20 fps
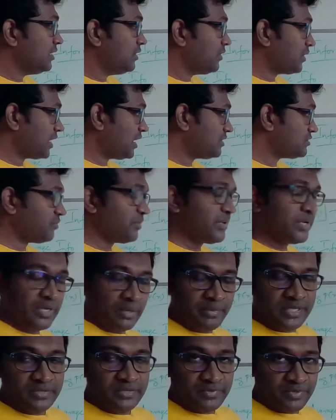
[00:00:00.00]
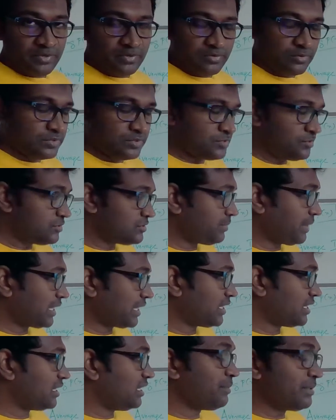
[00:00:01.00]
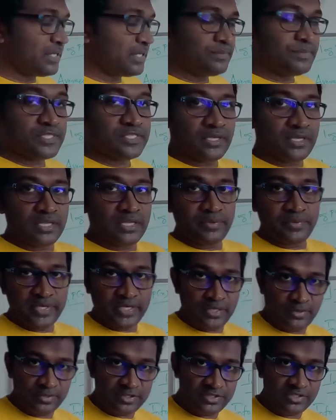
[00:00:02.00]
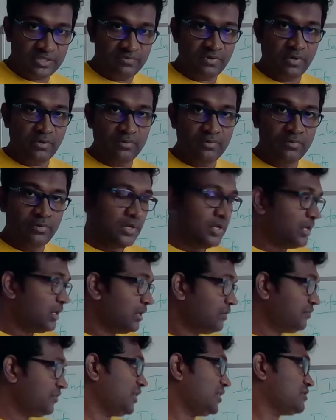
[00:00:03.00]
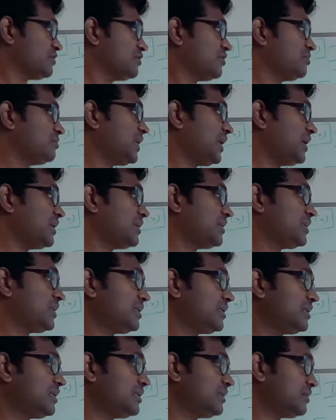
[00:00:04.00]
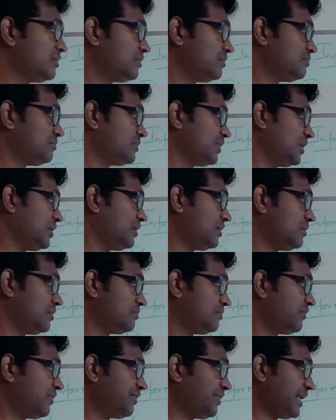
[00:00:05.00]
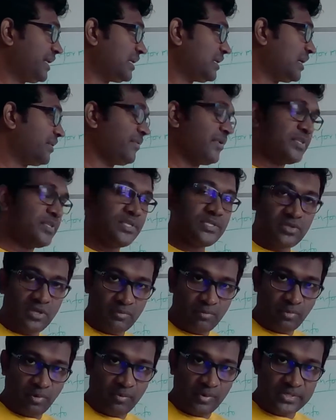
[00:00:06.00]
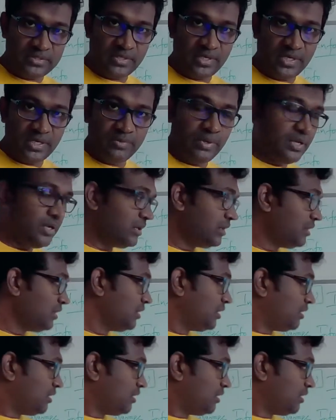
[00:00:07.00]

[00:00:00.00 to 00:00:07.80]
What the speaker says: Okay, so we don't use it practically, but I'm just telling you an intuition of how we assume that when taking averages all probabilities are equal.